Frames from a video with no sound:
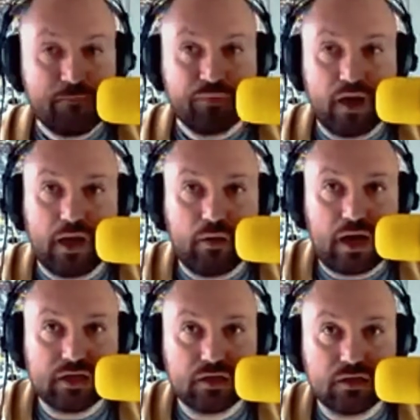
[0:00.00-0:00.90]
And now
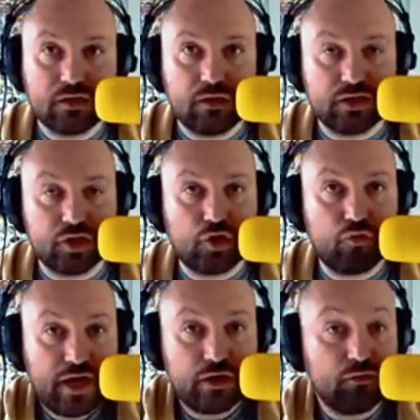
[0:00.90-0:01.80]
as a
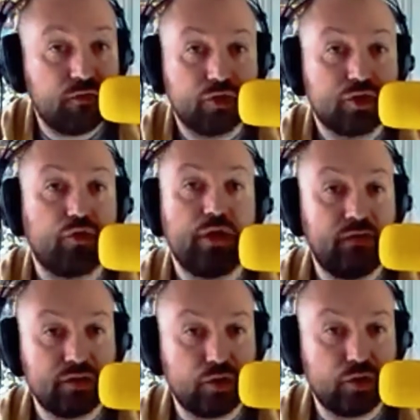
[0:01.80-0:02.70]
creator, if you're just creating
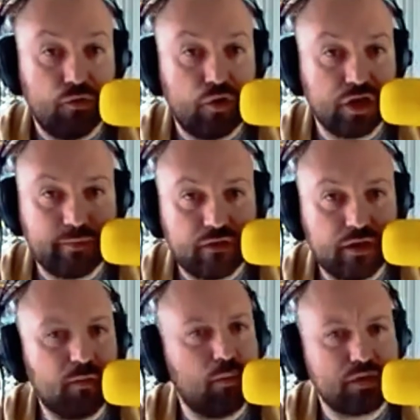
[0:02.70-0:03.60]
this on your own, you might think,
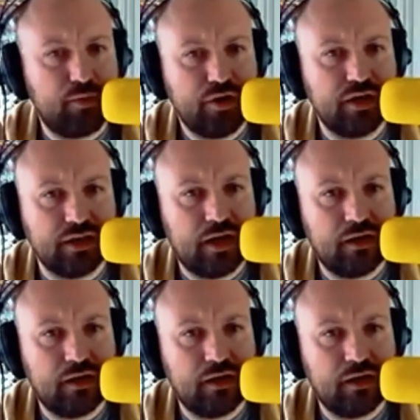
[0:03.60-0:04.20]
well, what's the point in that?